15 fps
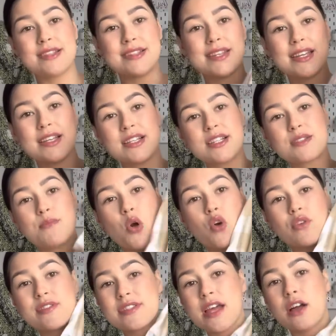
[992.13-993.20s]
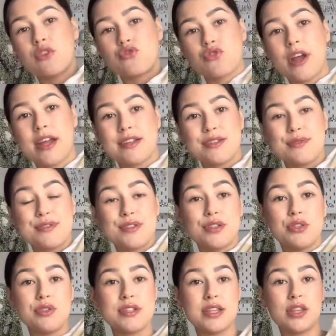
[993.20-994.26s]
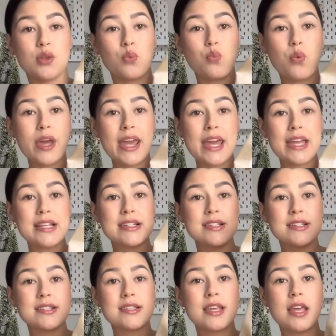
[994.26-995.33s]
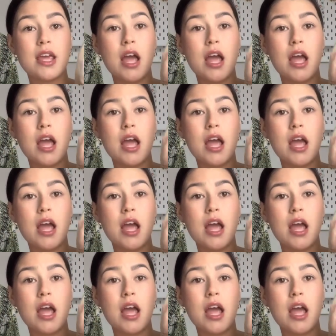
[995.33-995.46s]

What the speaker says: It's like a smock style dress, so it's loose at the waist.